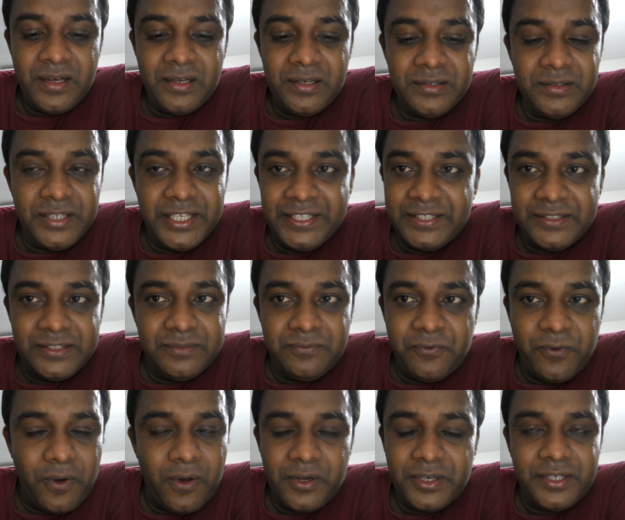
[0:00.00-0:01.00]
these
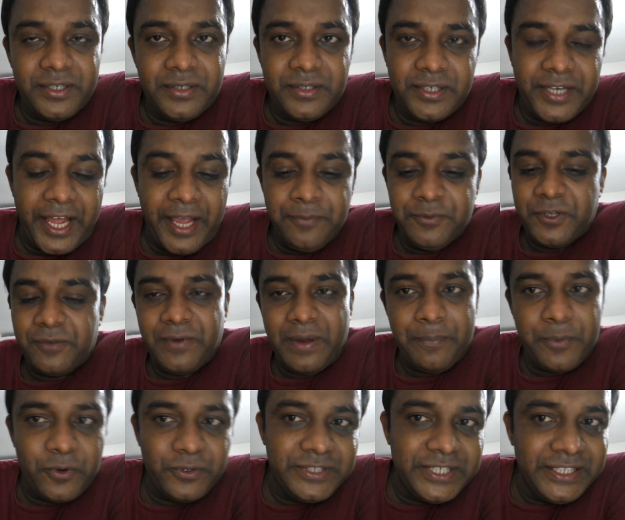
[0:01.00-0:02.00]
four types of
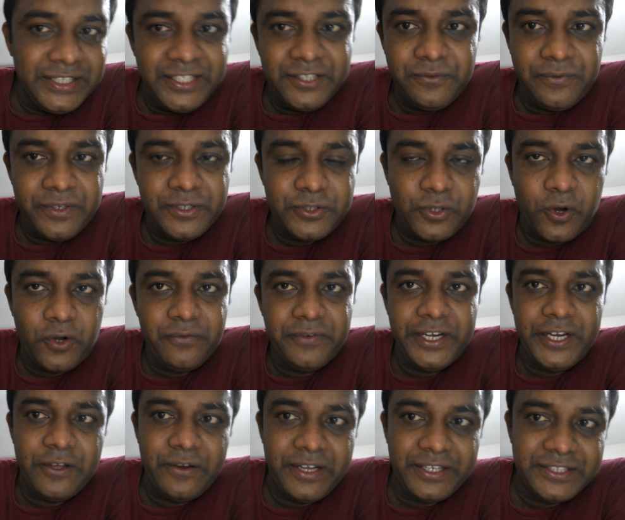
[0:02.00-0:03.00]
approach in this short
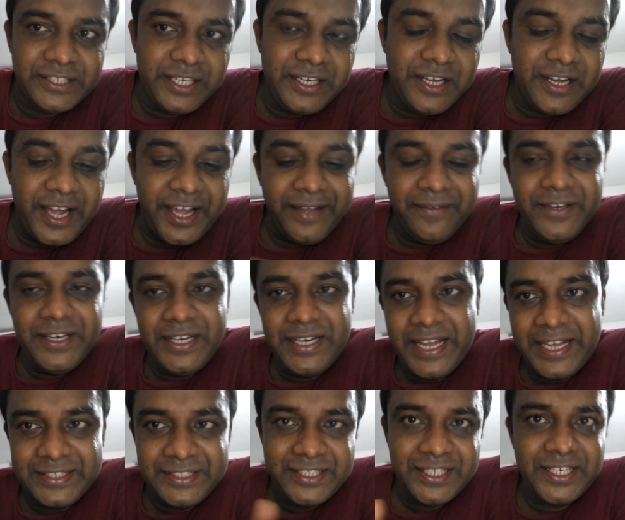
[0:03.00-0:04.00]
video lecture. I will
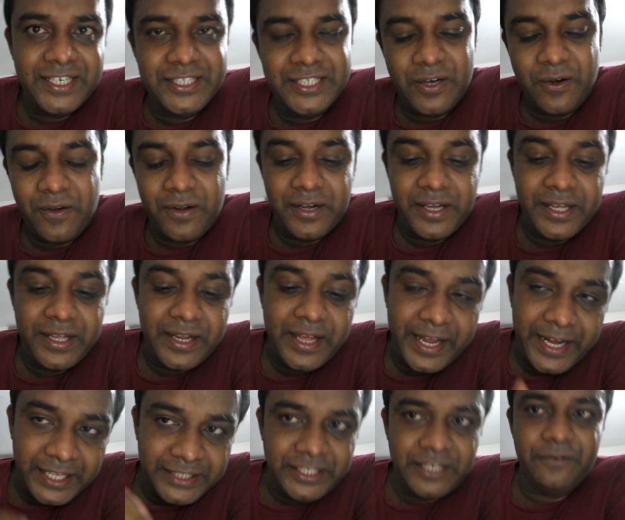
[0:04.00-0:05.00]
lecture it on
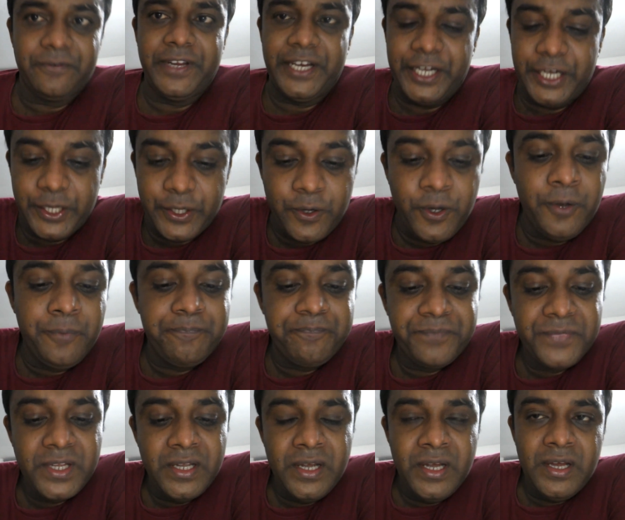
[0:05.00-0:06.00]
another video.